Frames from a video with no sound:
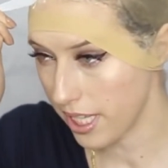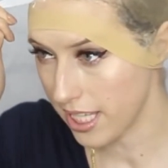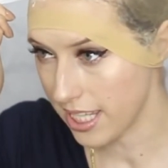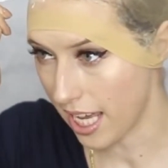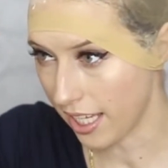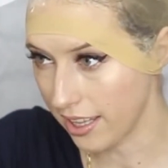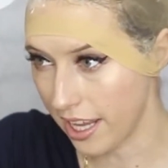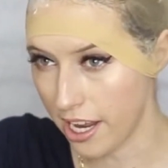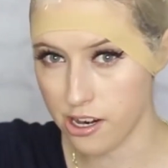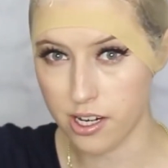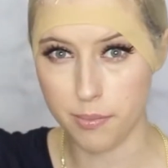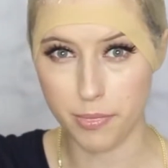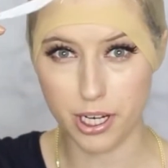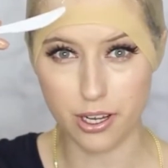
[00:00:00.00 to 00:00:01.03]
the second layer,
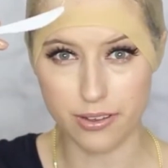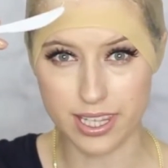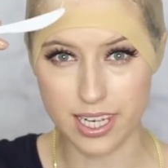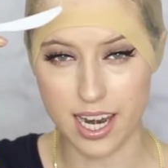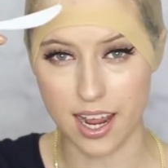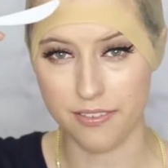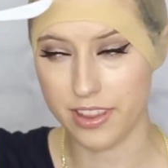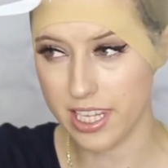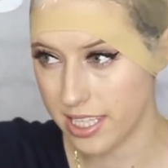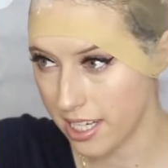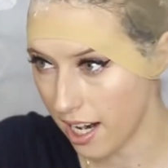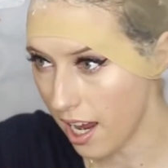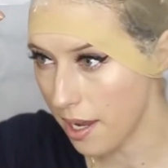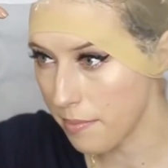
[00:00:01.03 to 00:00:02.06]
and I'm going to use the knife this
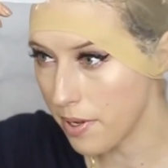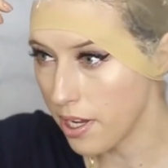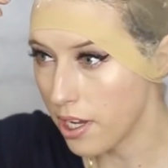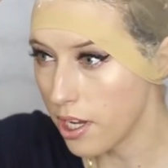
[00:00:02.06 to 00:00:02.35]
time.